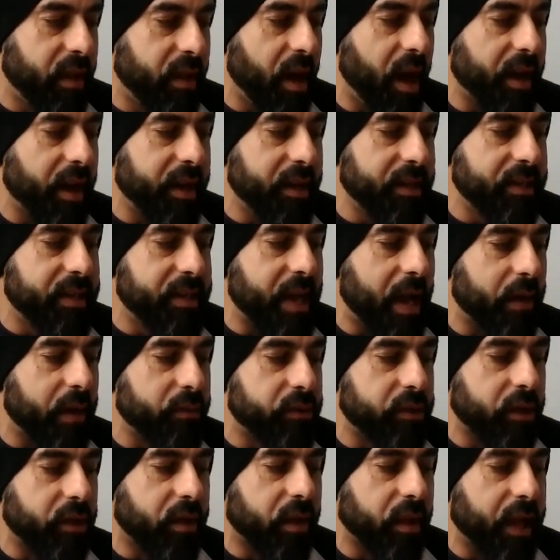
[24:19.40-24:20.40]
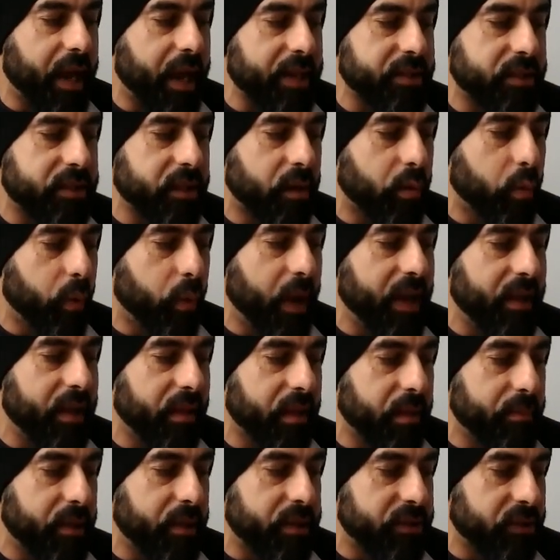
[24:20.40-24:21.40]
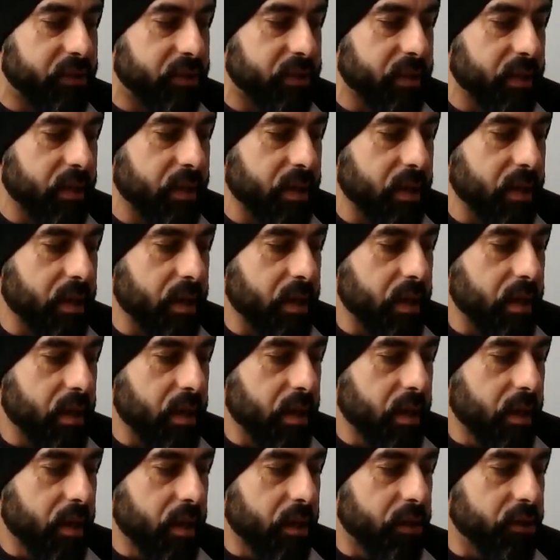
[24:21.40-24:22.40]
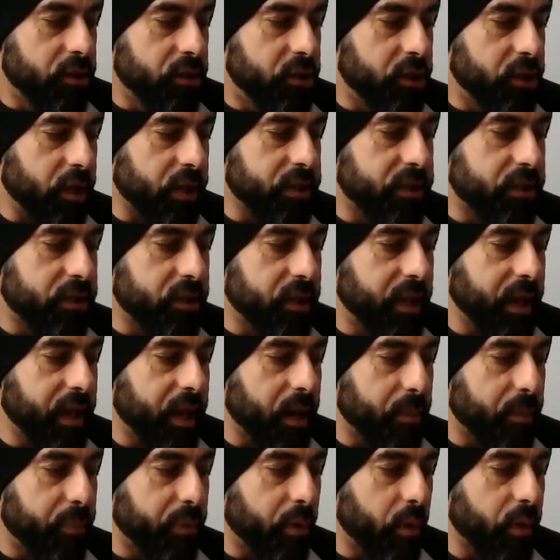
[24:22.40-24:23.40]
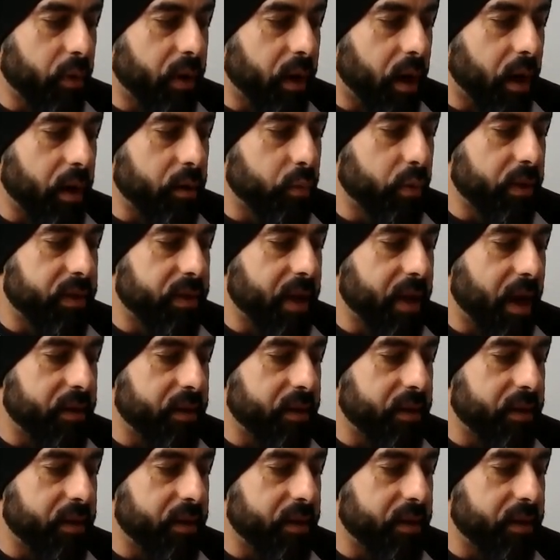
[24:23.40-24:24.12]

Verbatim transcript: cutting down to classic weight limits just to get a pro card without